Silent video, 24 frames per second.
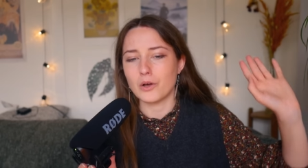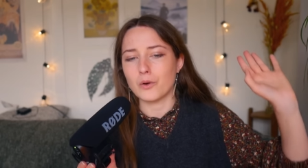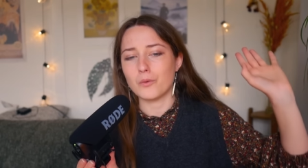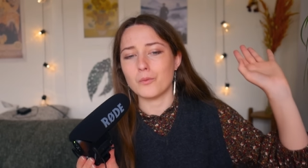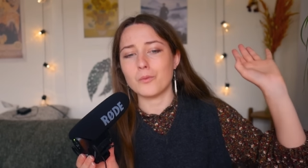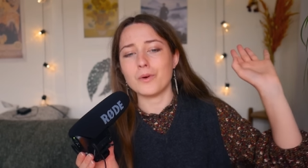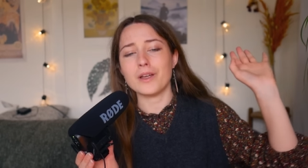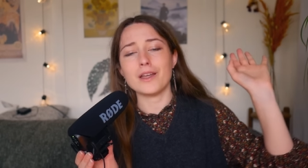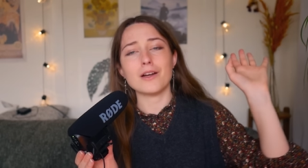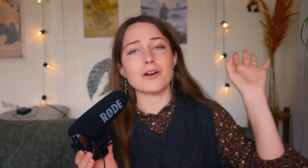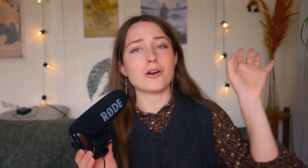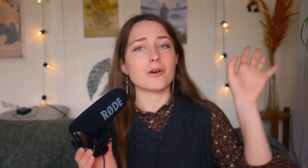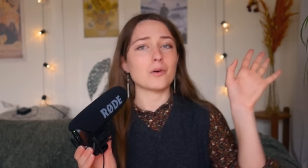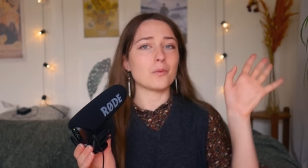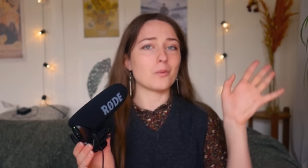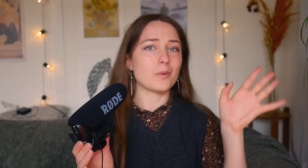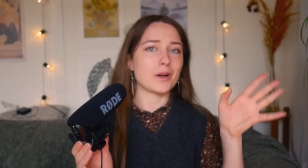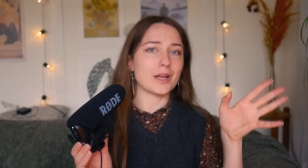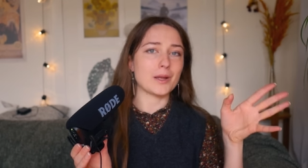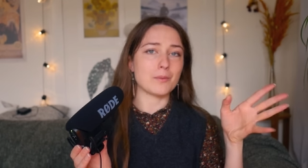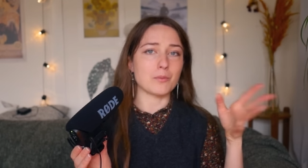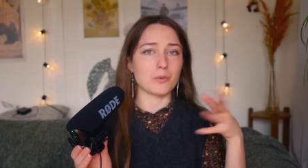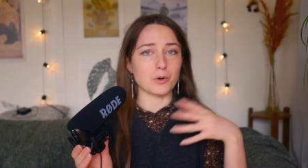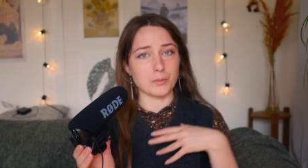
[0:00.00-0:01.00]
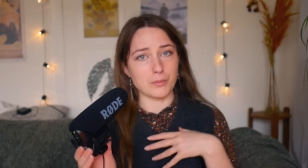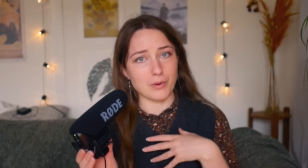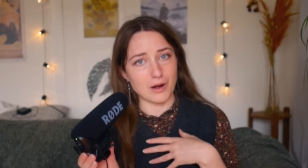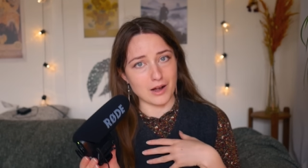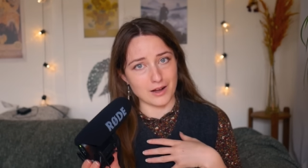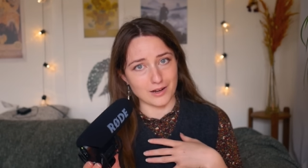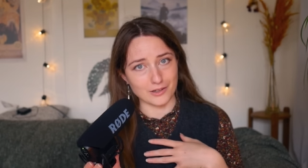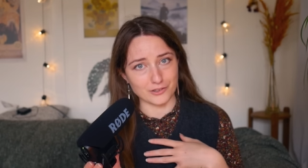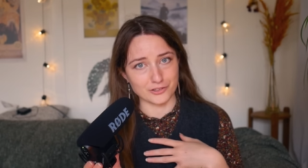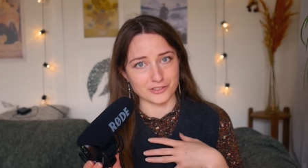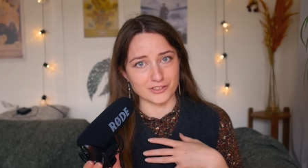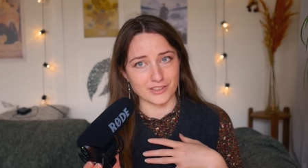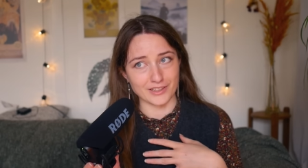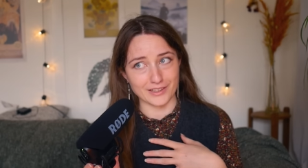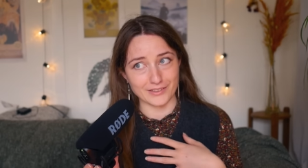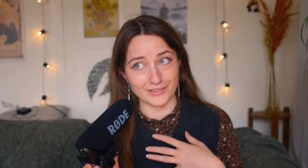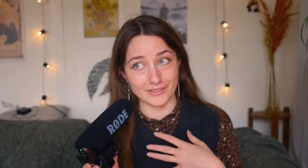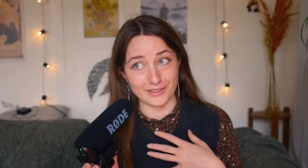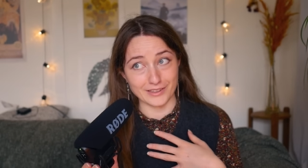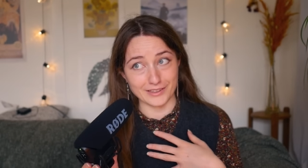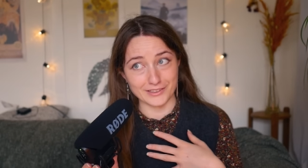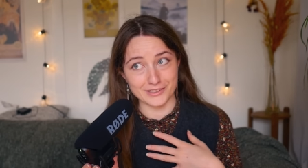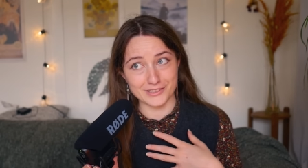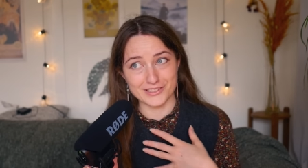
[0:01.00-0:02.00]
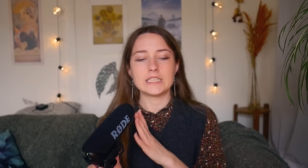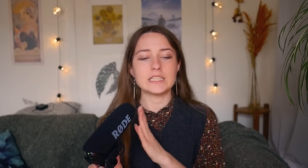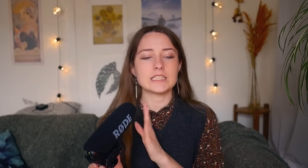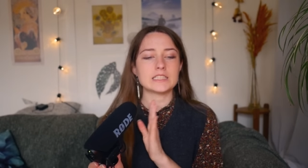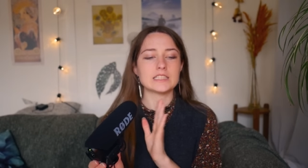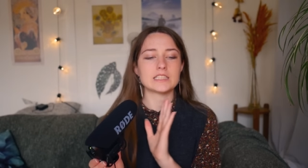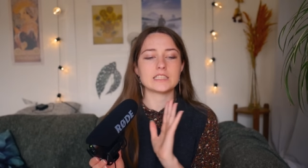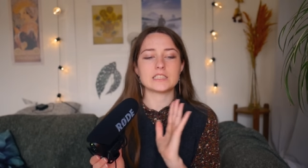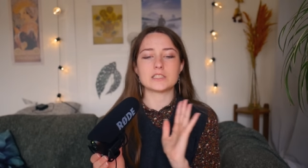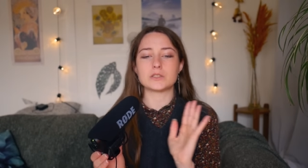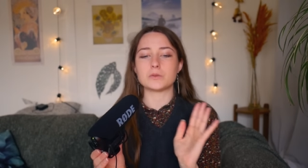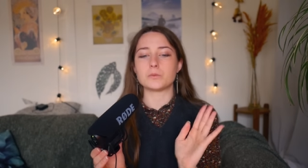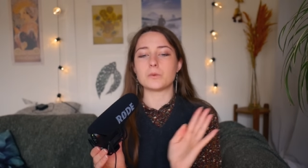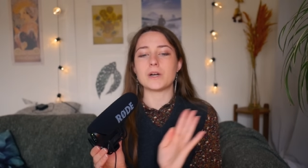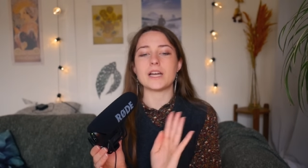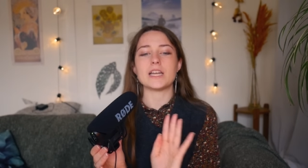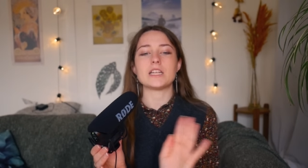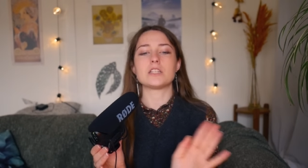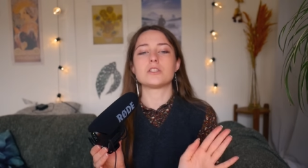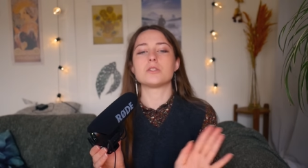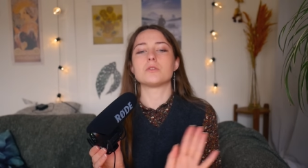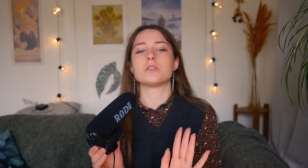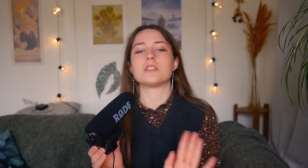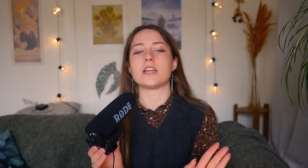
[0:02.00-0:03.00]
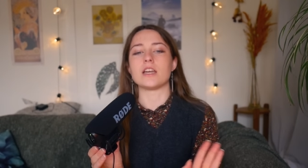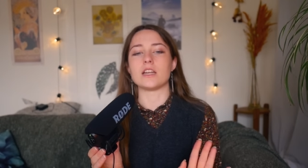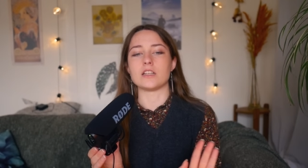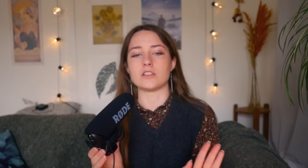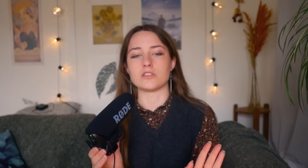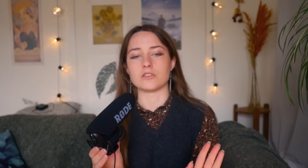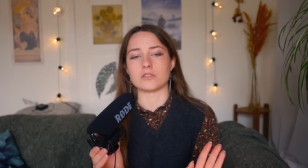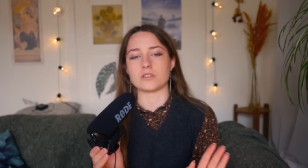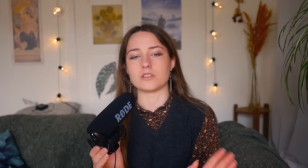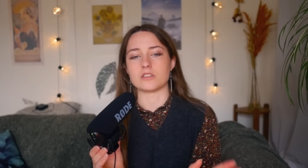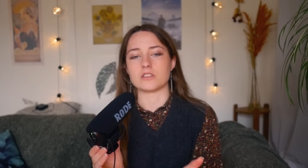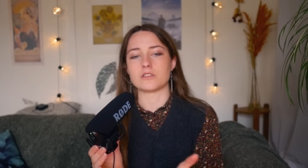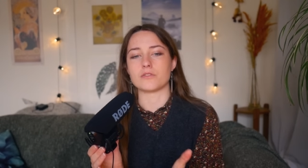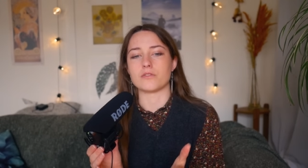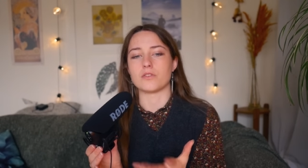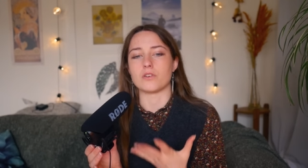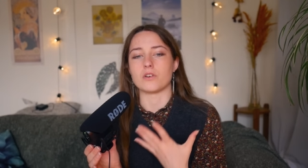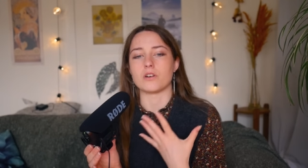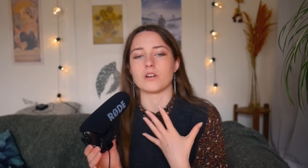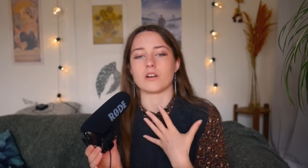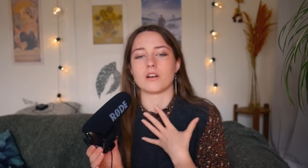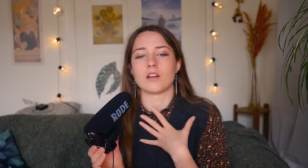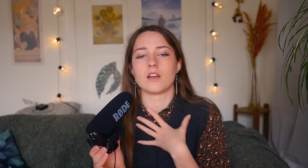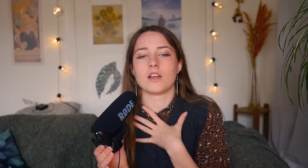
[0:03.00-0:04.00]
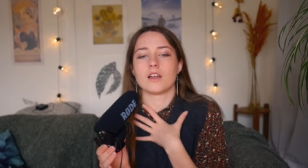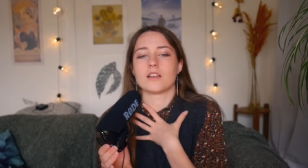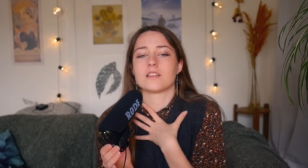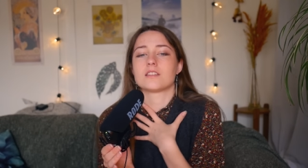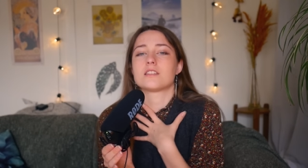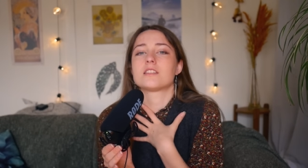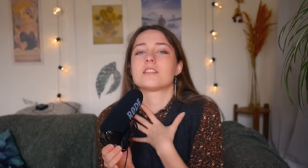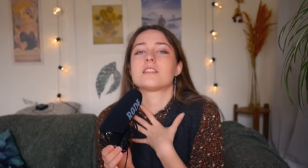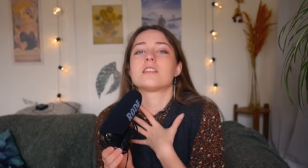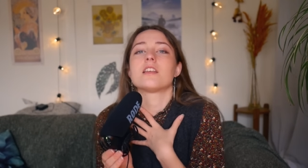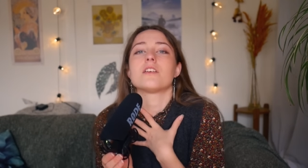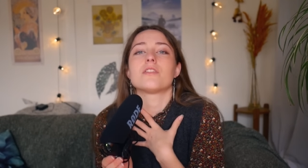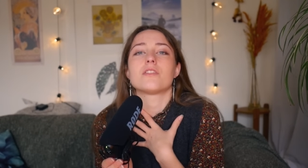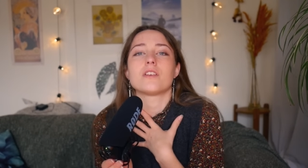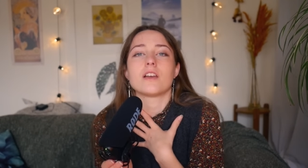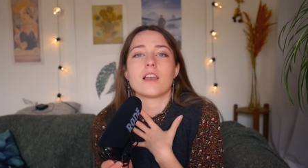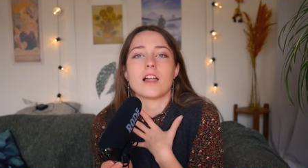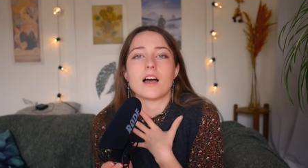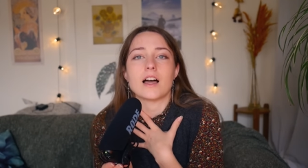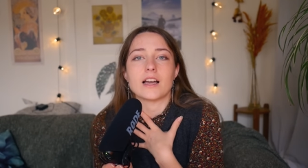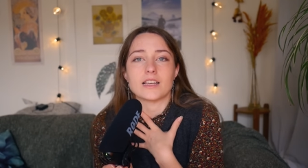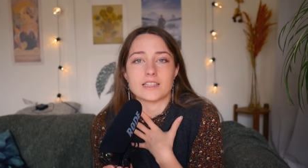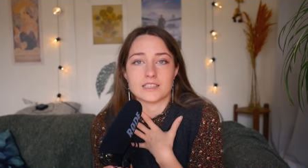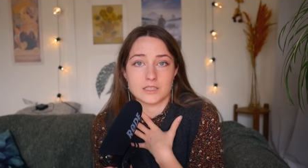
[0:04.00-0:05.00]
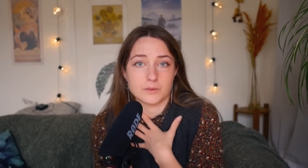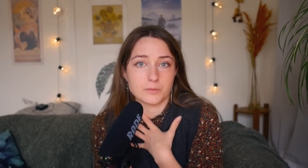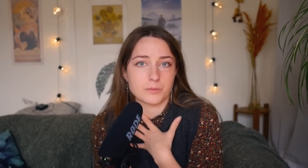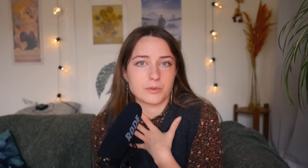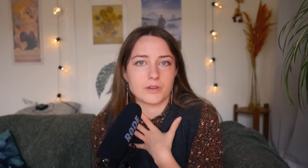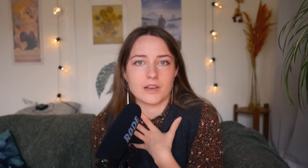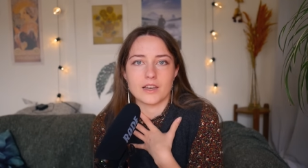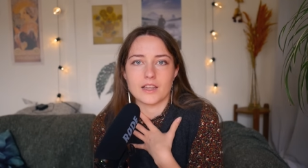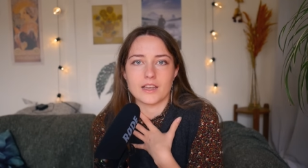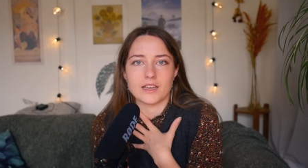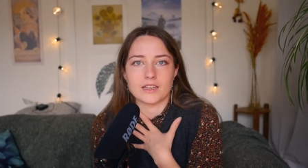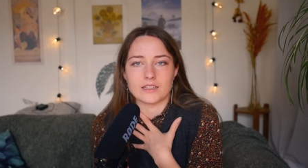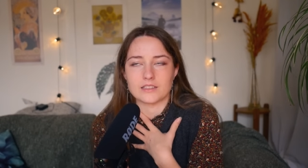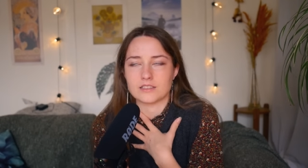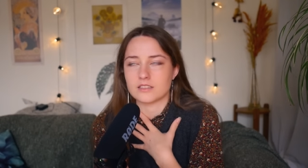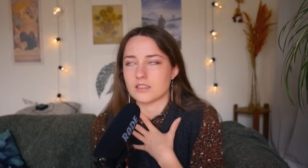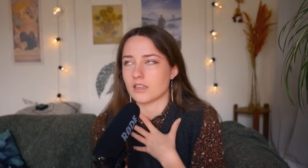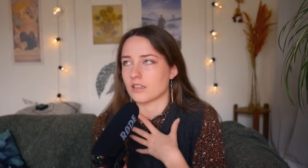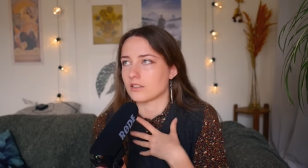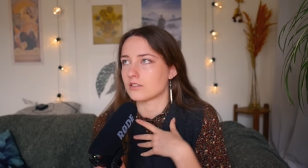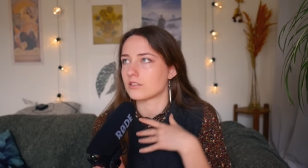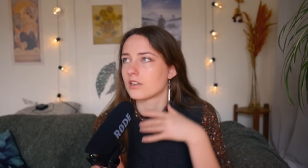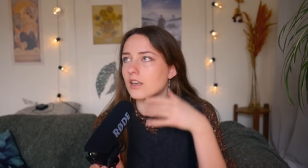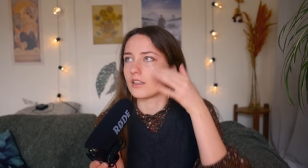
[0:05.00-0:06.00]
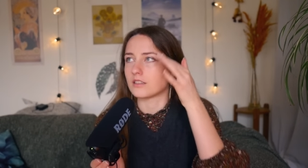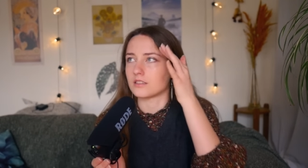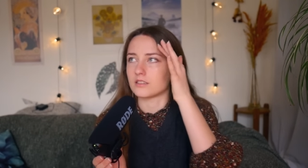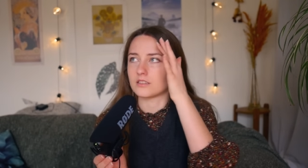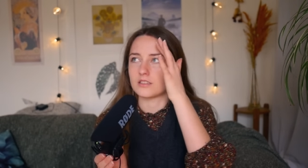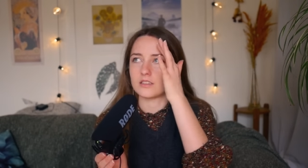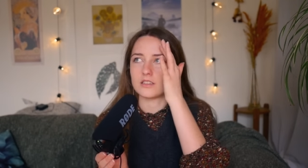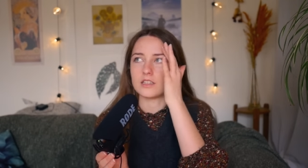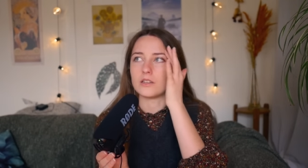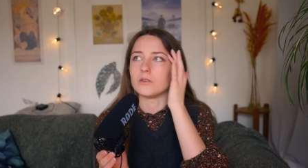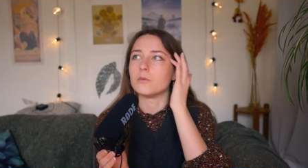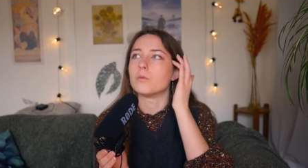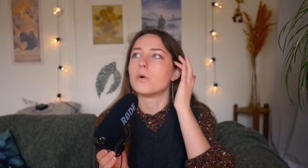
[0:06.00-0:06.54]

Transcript: We are way more posh than this. This is way too dangerous for a civilized place such as the